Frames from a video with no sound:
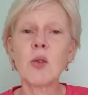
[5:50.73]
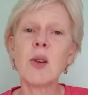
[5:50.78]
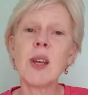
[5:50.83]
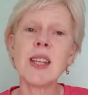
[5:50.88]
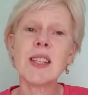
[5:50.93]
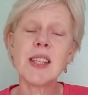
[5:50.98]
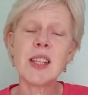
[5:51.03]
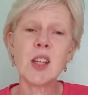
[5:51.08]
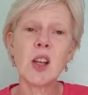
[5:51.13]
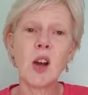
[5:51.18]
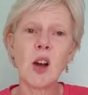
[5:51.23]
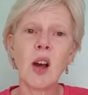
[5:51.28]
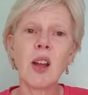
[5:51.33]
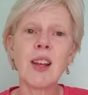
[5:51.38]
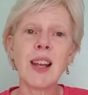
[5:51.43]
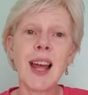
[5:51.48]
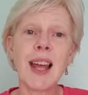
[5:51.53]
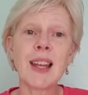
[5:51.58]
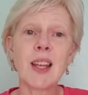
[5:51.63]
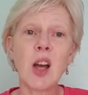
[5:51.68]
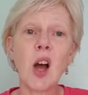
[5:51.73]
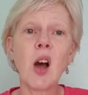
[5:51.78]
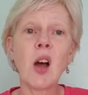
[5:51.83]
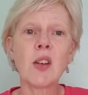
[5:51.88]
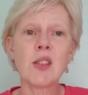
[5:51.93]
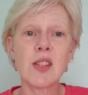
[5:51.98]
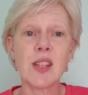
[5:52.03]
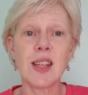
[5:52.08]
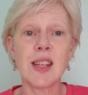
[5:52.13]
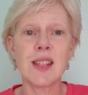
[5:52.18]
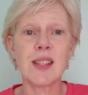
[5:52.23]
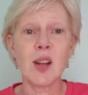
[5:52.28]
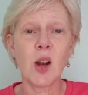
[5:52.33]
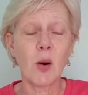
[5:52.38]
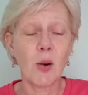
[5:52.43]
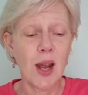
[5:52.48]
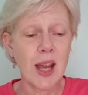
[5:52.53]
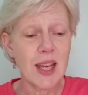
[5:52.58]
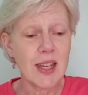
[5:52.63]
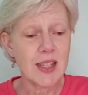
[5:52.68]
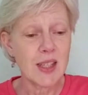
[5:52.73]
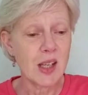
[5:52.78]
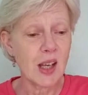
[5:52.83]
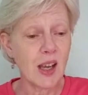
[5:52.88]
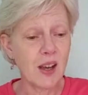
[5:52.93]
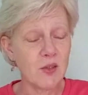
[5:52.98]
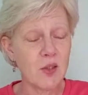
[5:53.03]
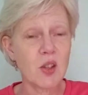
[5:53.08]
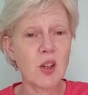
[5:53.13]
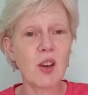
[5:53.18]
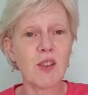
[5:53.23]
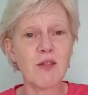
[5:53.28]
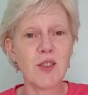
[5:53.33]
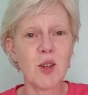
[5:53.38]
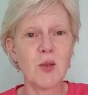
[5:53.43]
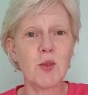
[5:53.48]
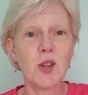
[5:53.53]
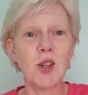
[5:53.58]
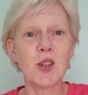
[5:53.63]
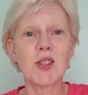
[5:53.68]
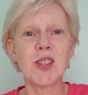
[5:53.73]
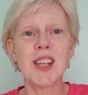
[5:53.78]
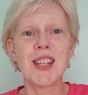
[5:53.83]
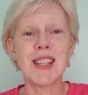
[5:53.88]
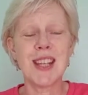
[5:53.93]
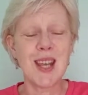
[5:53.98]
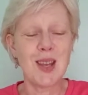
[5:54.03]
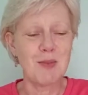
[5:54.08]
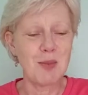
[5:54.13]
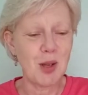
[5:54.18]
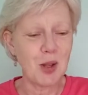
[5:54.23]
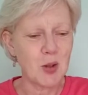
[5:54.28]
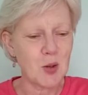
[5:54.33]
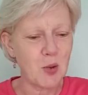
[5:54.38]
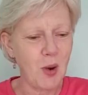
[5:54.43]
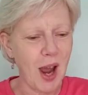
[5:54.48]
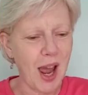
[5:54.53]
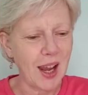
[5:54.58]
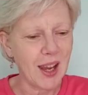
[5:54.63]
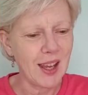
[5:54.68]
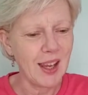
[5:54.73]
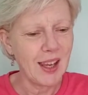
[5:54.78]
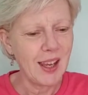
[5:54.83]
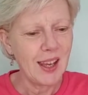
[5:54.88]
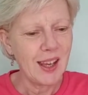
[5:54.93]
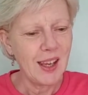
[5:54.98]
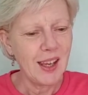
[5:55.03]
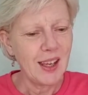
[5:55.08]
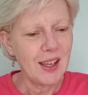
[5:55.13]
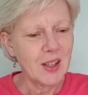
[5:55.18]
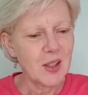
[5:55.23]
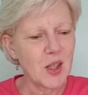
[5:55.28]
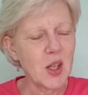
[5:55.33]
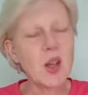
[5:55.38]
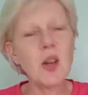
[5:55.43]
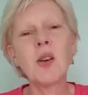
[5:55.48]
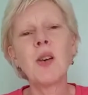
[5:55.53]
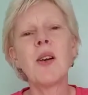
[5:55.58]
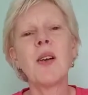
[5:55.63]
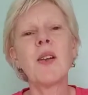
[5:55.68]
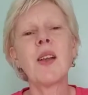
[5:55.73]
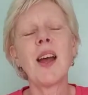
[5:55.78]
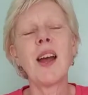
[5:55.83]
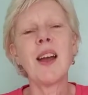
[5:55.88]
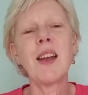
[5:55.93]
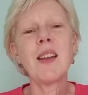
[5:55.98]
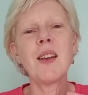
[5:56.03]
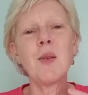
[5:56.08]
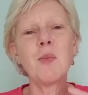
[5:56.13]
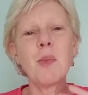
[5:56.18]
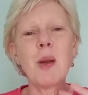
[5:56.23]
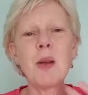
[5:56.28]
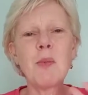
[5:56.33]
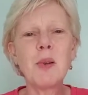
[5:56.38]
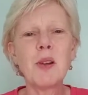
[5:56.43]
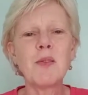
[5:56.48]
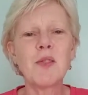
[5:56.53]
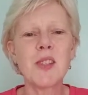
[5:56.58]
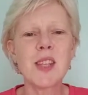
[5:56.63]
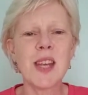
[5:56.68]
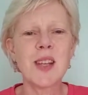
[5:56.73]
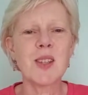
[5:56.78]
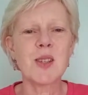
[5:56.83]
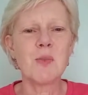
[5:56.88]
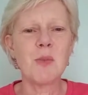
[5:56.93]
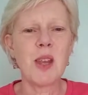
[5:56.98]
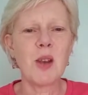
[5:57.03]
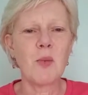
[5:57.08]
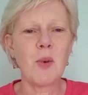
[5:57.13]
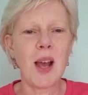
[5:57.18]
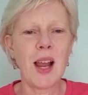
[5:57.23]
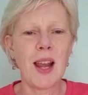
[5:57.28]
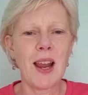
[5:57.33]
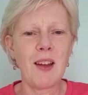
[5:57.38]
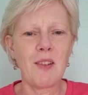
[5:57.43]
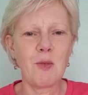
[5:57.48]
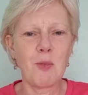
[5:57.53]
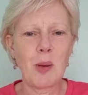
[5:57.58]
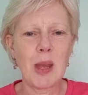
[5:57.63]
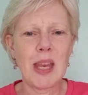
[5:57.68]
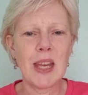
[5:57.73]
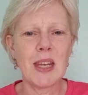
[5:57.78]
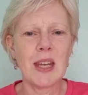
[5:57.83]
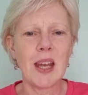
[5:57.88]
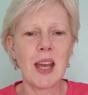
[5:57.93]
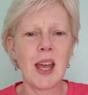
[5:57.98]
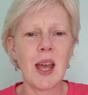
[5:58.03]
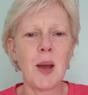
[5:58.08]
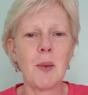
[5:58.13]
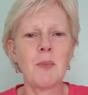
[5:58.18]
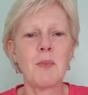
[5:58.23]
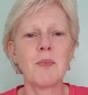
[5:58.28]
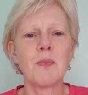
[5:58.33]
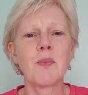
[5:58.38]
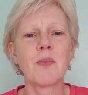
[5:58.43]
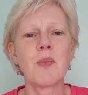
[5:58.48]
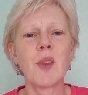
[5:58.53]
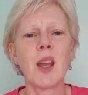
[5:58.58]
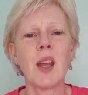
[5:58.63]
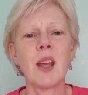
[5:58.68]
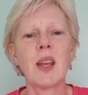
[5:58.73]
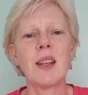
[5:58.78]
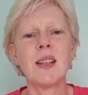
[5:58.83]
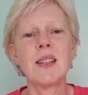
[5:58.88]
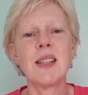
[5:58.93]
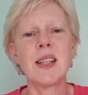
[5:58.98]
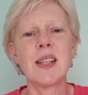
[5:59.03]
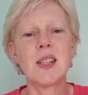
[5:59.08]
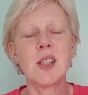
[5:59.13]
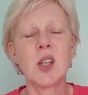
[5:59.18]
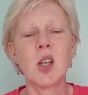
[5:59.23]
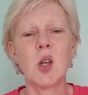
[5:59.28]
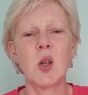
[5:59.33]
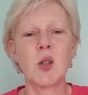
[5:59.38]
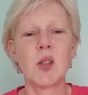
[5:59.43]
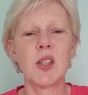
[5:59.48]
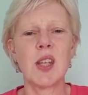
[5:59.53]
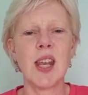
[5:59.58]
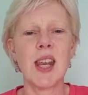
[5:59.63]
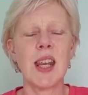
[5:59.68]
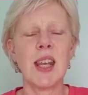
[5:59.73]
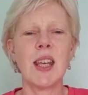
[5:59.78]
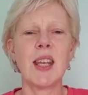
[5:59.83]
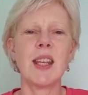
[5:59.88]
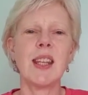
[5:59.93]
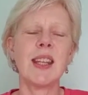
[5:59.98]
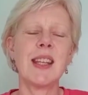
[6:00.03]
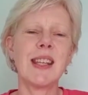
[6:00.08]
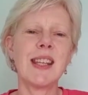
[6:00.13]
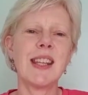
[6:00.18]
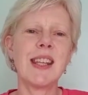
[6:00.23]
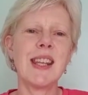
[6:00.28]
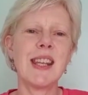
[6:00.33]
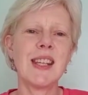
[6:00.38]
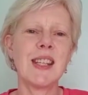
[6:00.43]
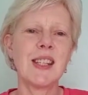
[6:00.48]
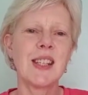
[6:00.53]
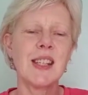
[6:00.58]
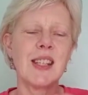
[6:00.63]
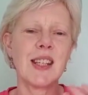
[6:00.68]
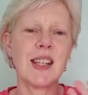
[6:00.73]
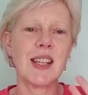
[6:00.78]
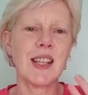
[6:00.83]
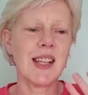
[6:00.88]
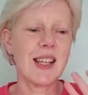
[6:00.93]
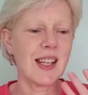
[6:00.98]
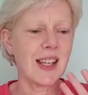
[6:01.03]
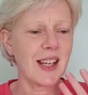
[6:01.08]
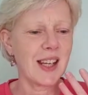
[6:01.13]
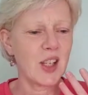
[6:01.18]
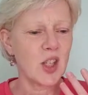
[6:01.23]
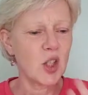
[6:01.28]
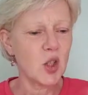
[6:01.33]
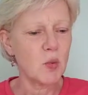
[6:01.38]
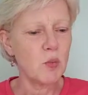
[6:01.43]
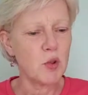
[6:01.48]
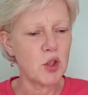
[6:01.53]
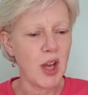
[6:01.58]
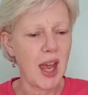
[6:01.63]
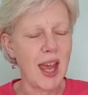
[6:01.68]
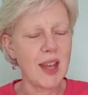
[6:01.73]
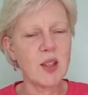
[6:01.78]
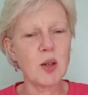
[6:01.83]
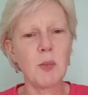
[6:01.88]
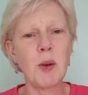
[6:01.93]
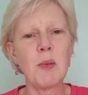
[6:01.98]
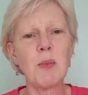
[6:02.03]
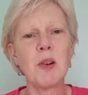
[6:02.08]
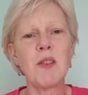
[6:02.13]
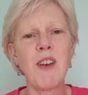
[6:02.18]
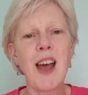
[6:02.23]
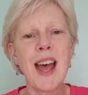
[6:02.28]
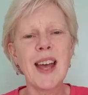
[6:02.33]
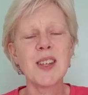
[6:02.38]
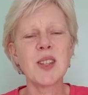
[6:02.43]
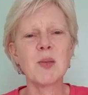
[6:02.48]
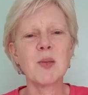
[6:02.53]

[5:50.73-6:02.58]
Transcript: creating your online courses. All right, so I've just got a few notes there to keep me on track. So people have said to me while I've been discussing this subject, or people have